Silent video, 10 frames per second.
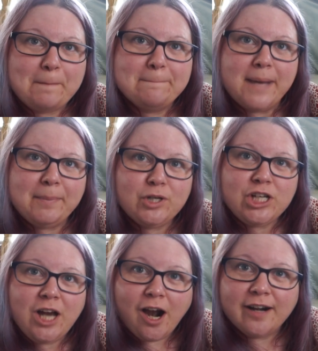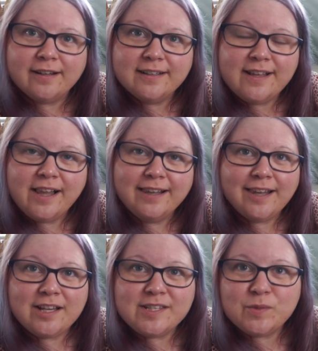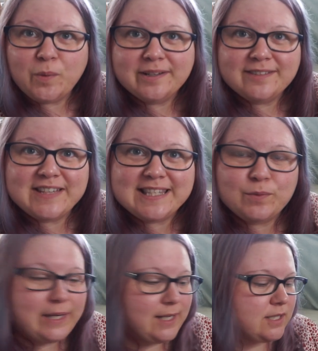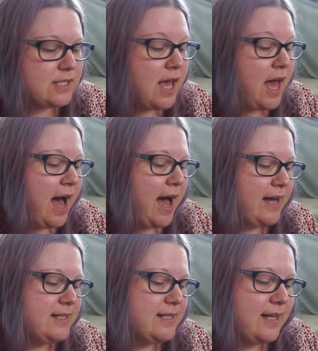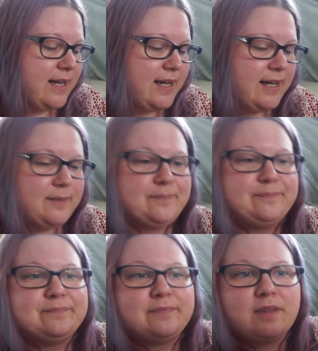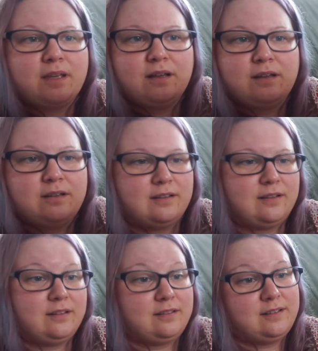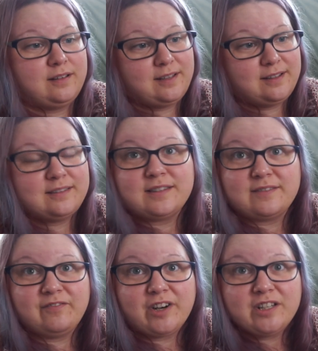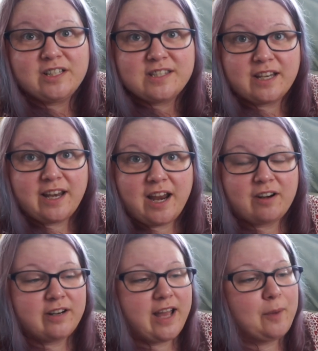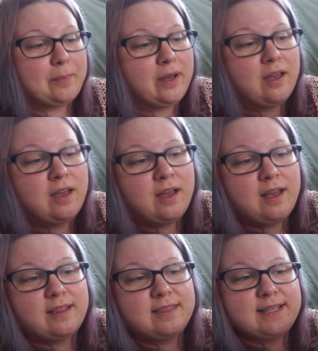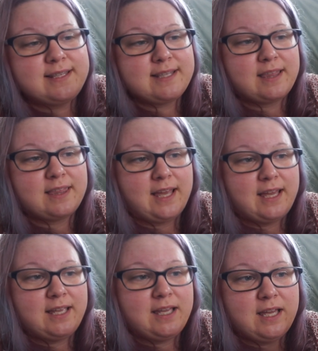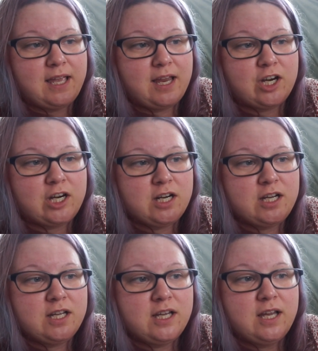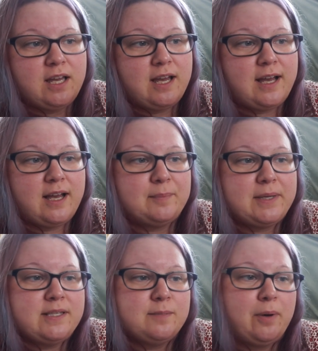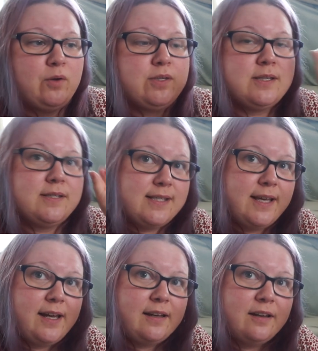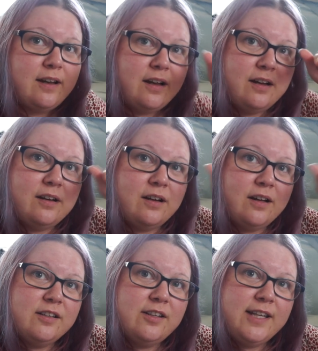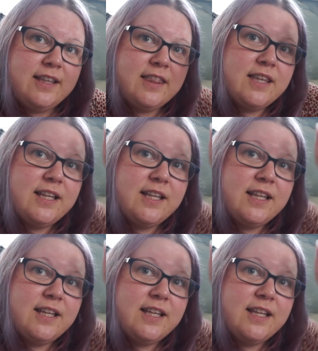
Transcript: my book lost one of its wheels and um, it's very dust in here now but this thing here um, is supposed to sit underneath